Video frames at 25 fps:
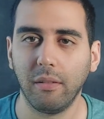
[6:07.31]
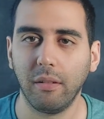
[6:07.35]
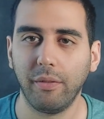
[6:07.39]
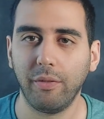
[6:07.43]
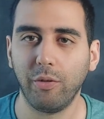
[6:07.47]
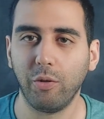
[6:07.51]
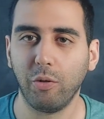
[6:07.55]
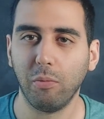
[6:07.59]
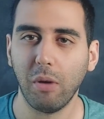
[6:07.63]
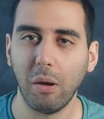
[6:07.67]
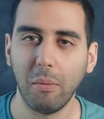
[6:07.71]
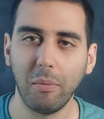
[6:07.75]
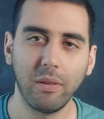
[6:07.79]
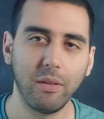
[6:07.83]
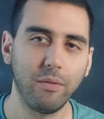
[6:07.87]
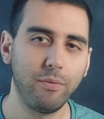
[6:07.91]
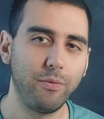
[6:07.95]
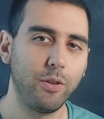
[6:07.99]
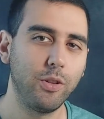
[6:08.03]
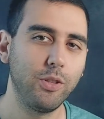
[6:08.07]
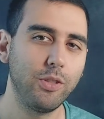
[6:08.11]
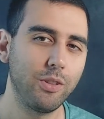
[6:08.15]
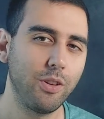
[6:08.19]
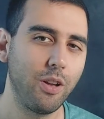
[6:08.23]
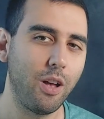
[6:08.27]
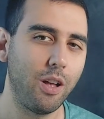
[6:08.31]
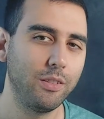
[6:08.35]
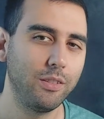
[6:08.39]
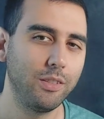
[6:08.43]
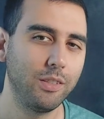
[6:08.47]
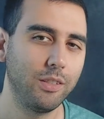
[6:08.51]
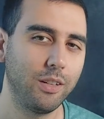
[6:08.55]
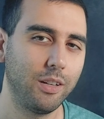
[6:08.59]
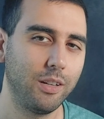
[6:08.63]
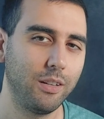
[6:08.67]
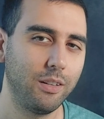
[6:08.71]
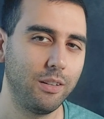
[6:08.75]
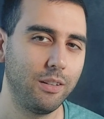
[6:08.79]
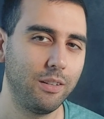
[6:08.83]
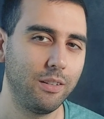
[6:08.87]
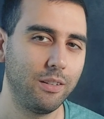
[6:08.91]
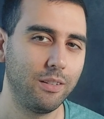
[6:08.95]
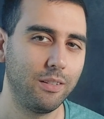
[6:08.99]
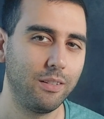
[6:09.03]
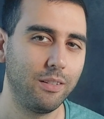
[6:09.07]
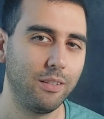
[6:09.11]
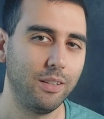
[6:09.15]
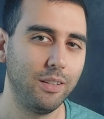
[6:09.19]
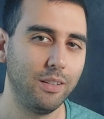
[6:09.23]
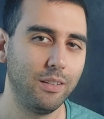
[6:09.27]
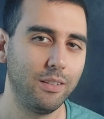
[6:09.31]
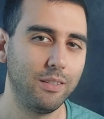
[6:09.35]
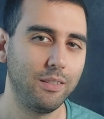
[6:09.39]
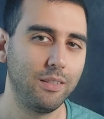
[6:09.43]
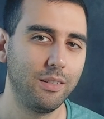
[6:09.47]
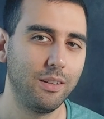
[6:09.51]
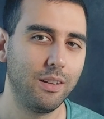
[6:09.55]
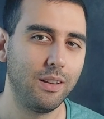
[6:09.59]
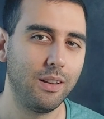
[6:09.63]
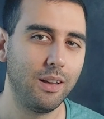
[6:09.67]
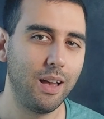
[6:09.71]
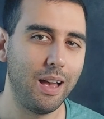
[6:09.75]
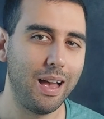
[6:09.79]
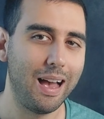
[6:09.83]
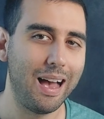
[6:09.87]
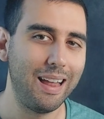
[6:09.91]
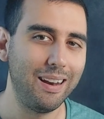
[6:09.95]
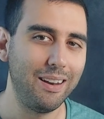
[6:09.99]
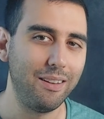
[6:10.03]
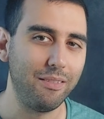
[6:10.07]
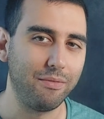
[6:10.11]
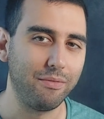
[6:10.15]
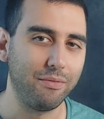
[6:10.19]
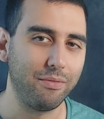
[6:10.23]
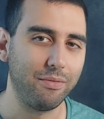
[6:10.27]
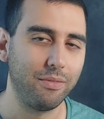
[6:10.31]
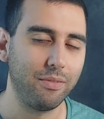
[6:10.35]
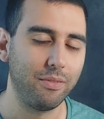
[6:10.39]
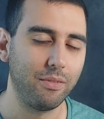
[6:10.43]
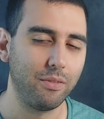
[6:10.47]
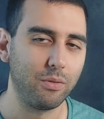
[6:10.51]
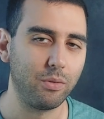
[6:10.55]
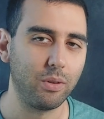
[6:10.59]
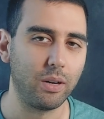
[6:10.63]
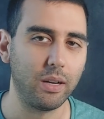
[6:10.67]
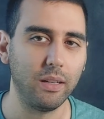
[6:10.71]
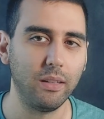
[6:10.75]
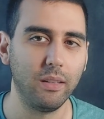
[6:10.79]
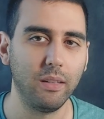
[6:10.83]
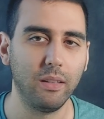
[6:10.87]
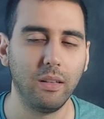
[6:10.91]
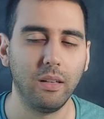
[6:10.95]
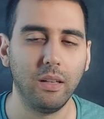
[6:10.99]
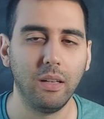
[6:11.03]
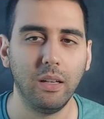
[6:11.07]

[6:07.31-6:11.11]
If you remember the first consonant, it's aleph, right?